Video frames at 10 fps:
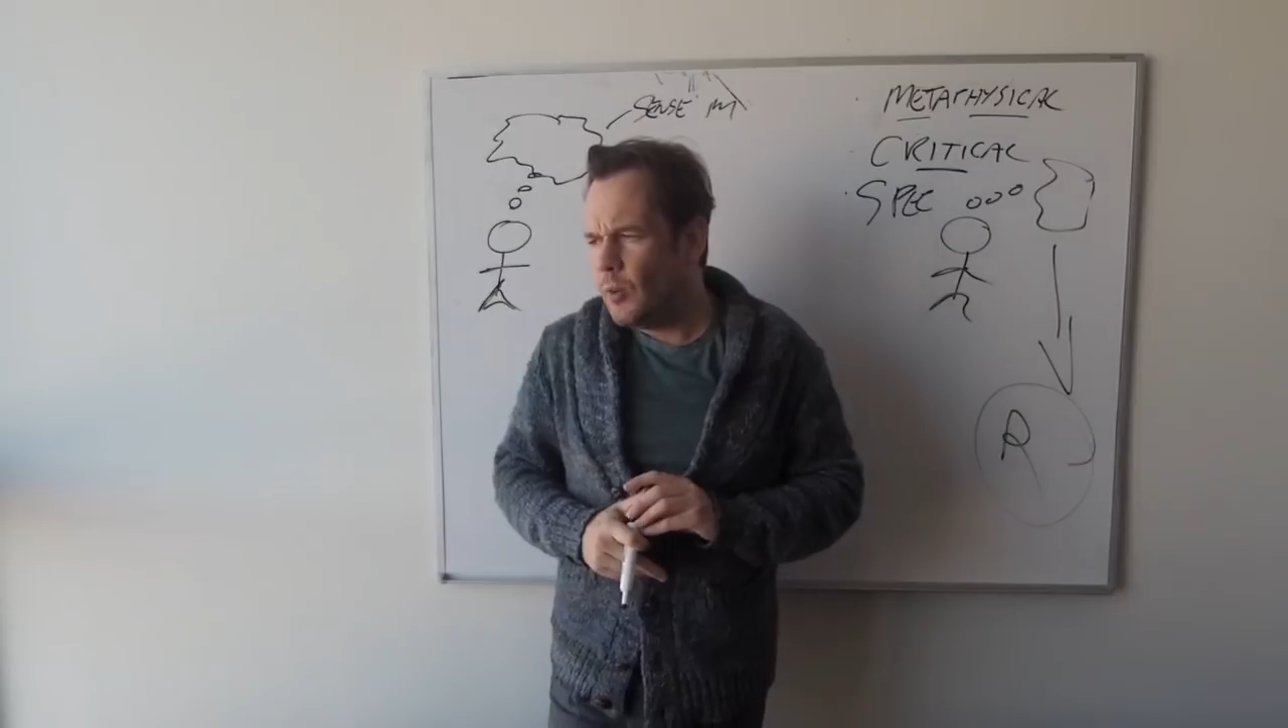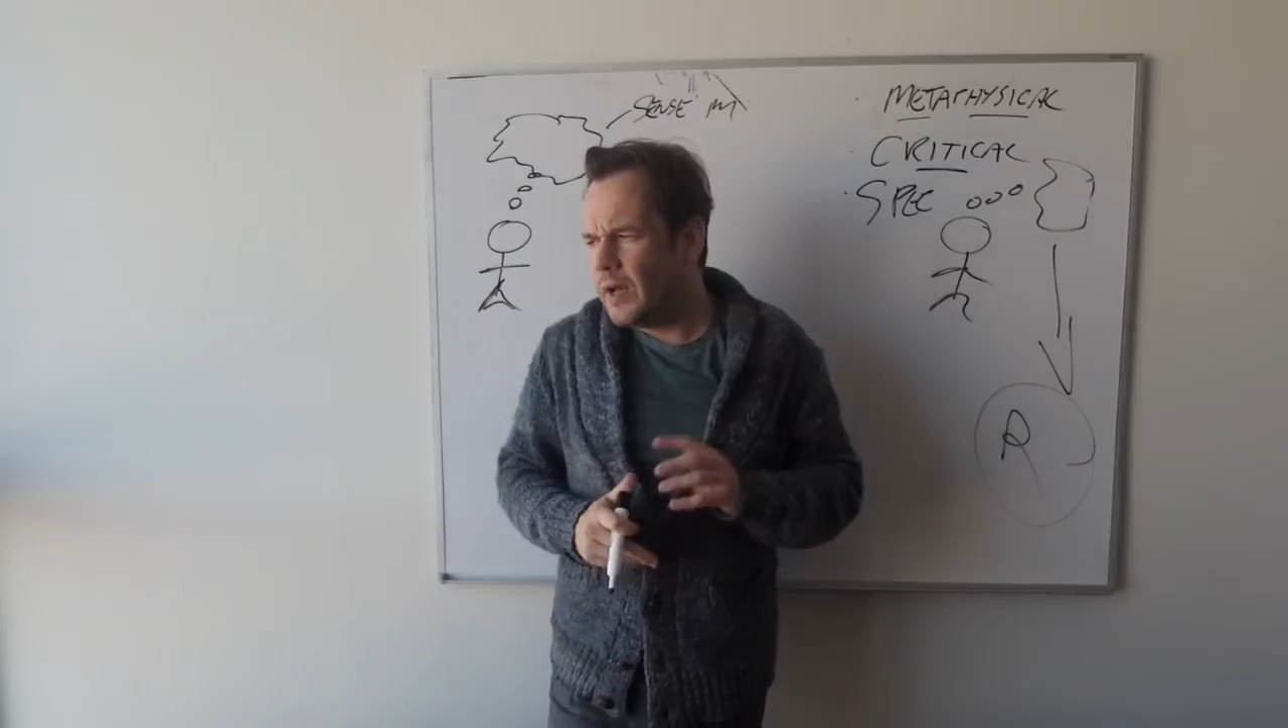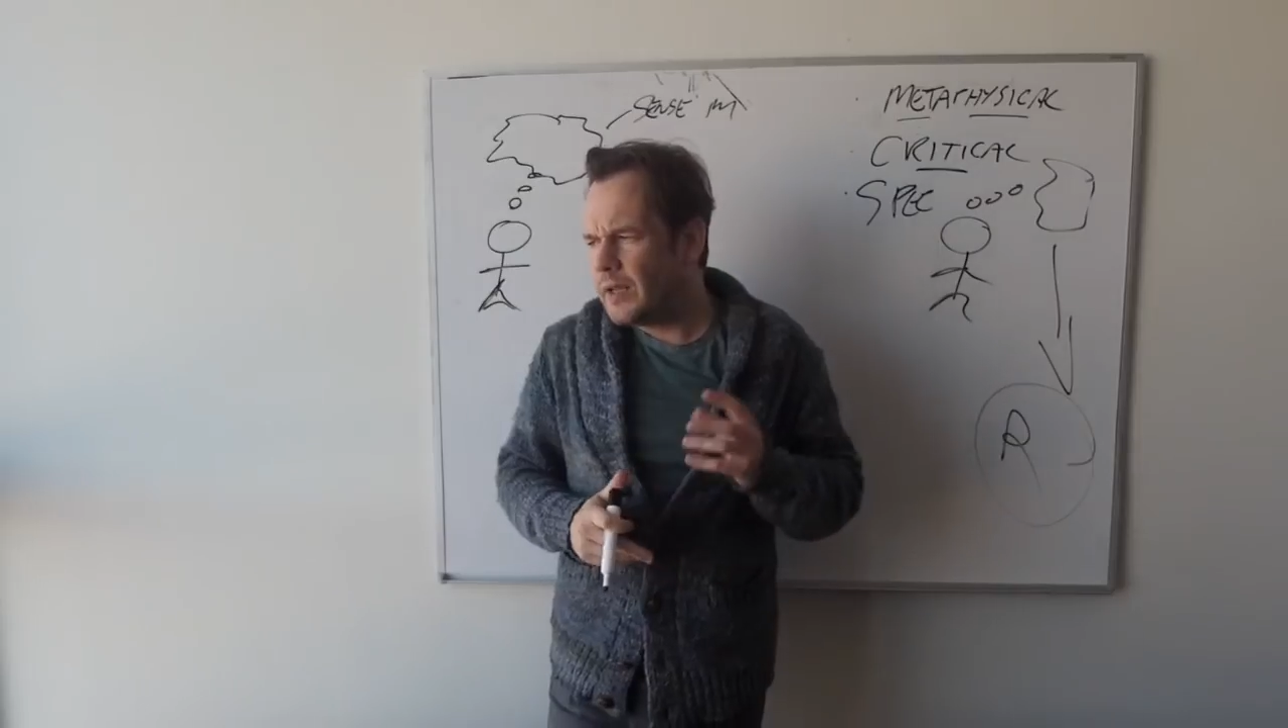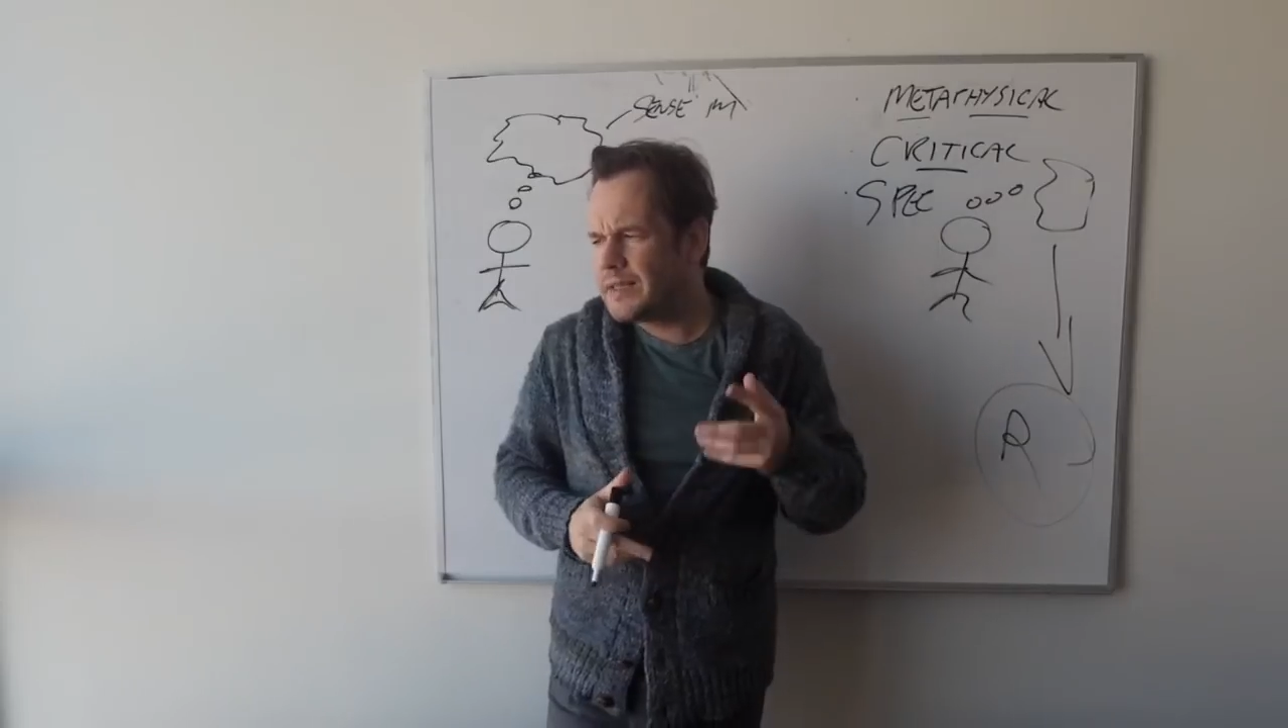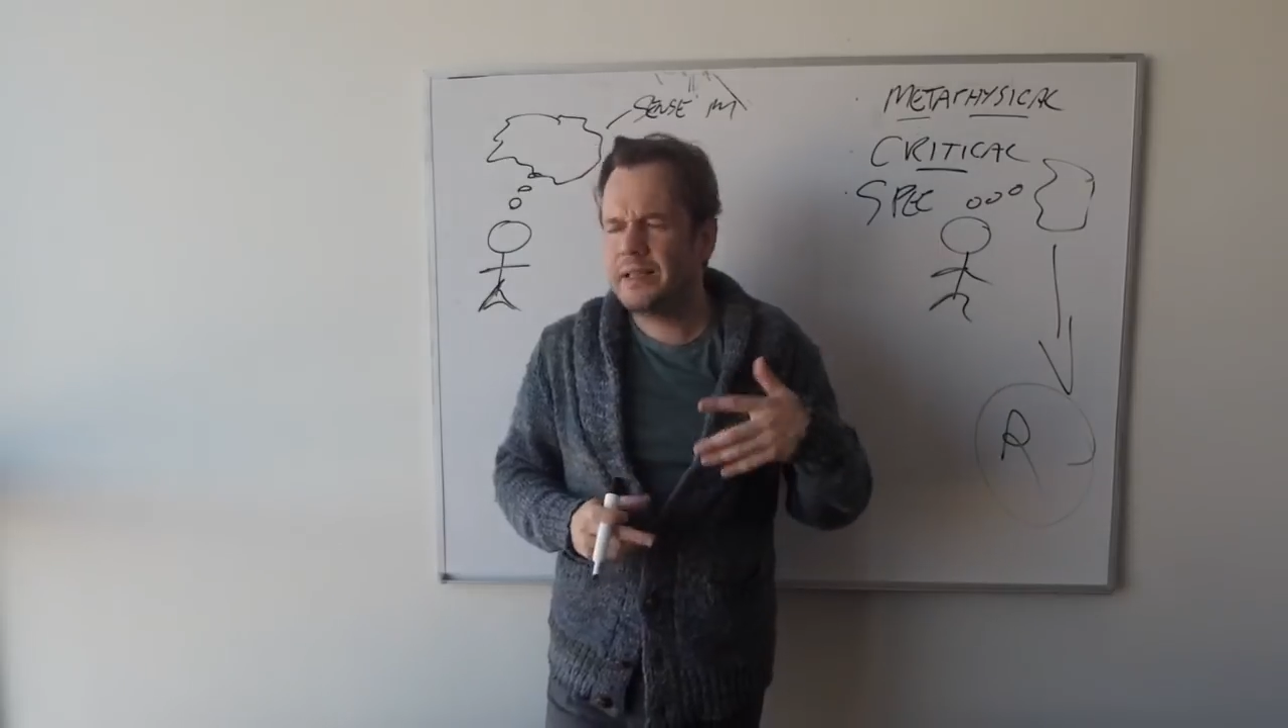
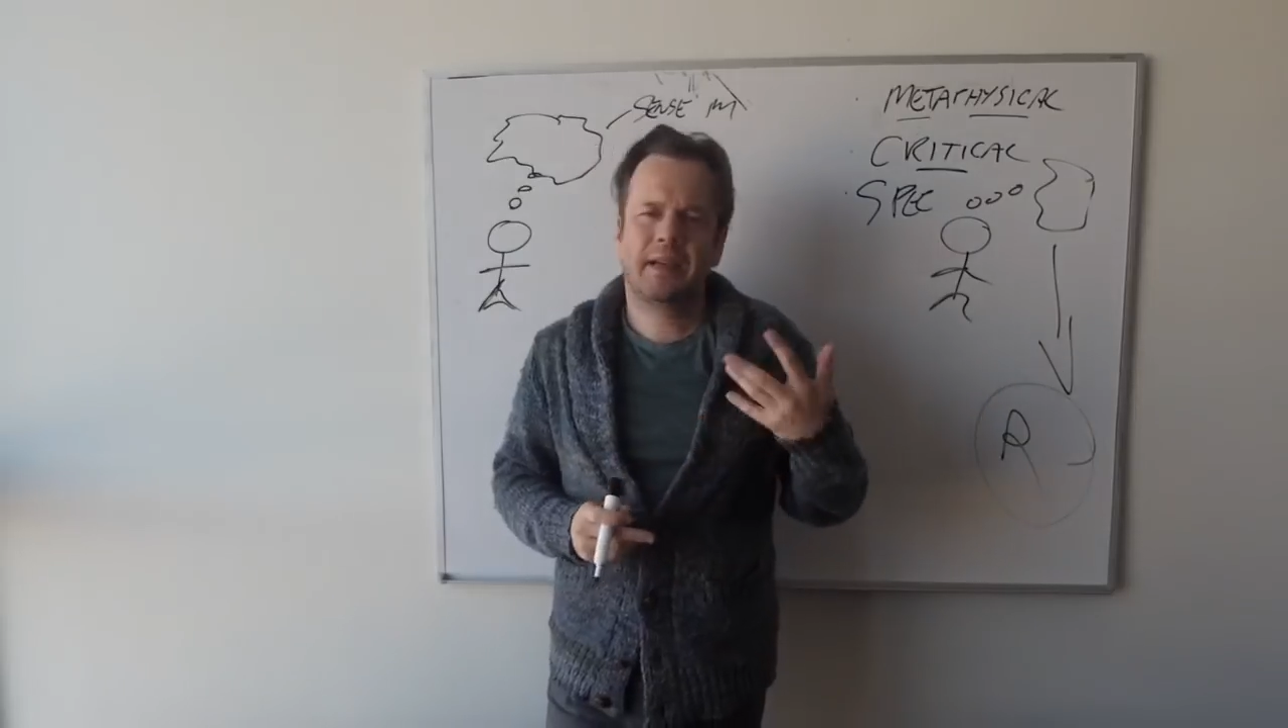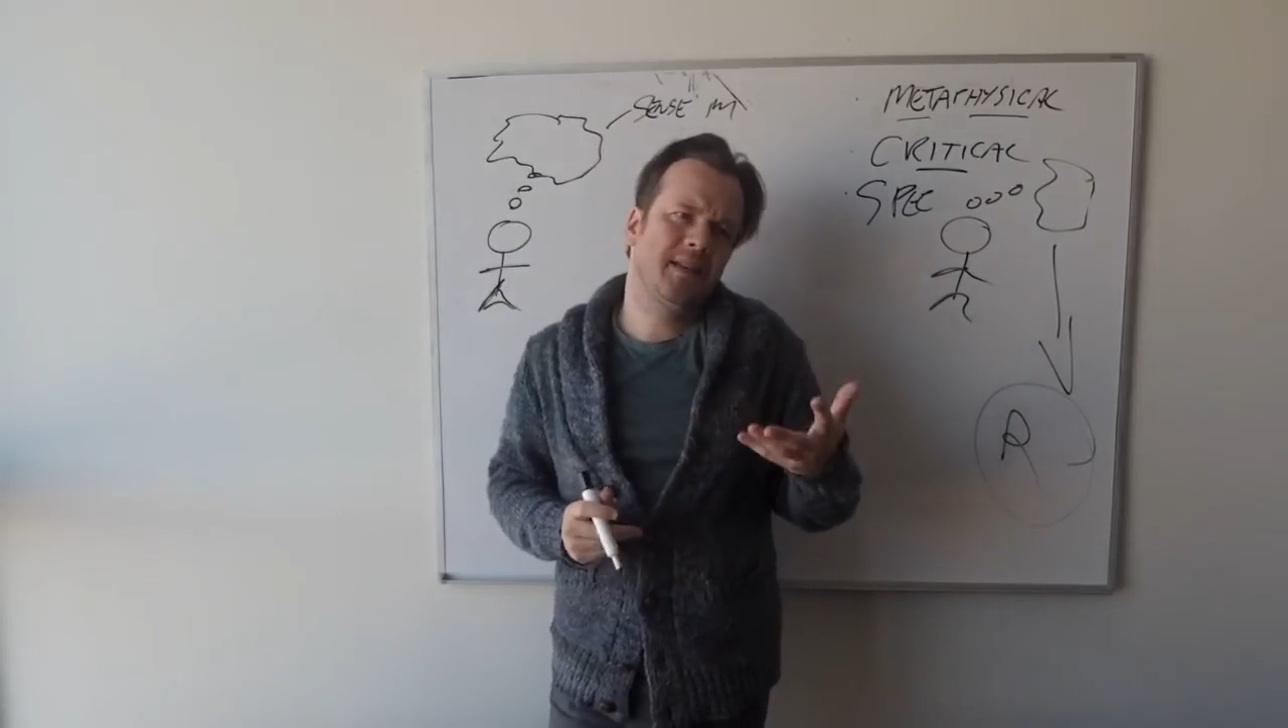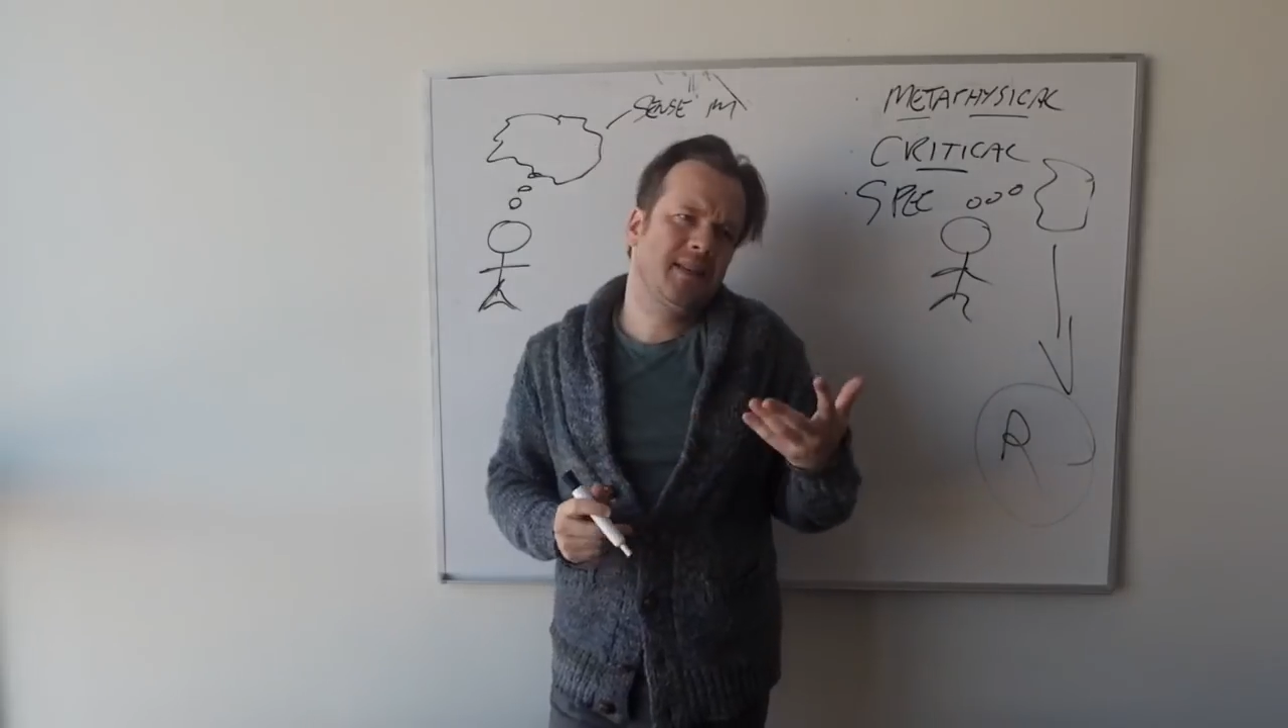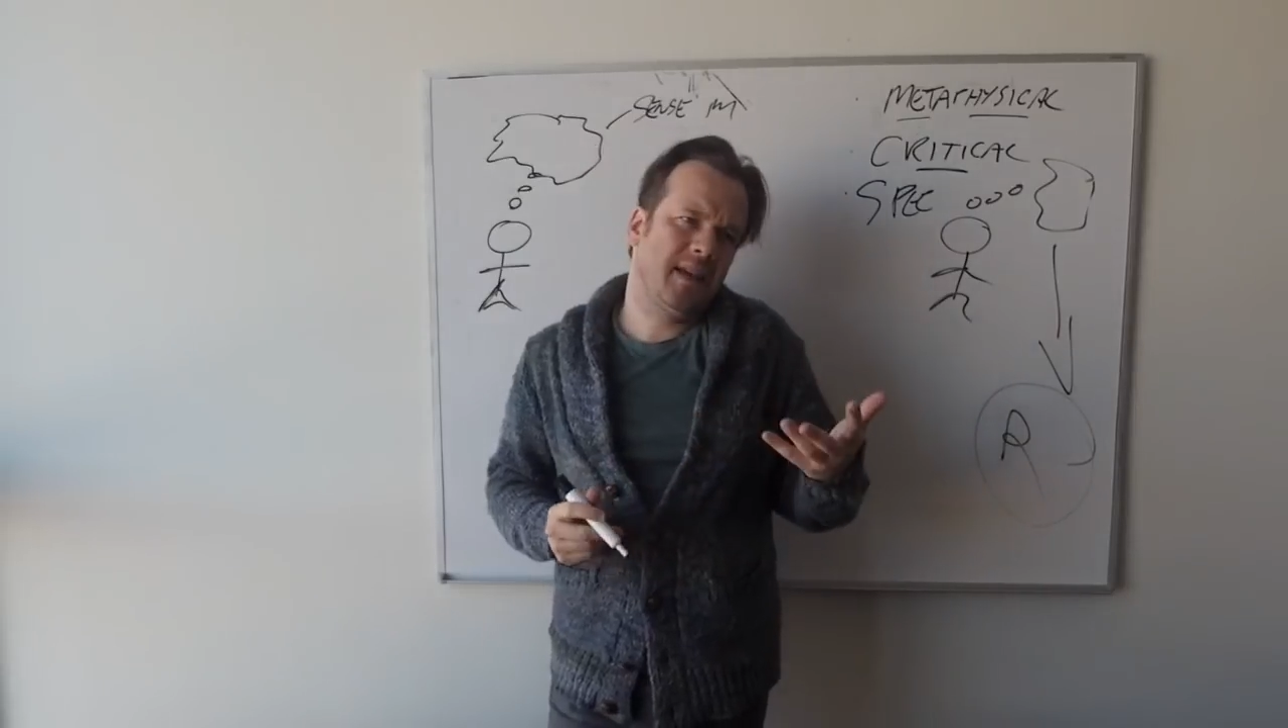Well, Tillich is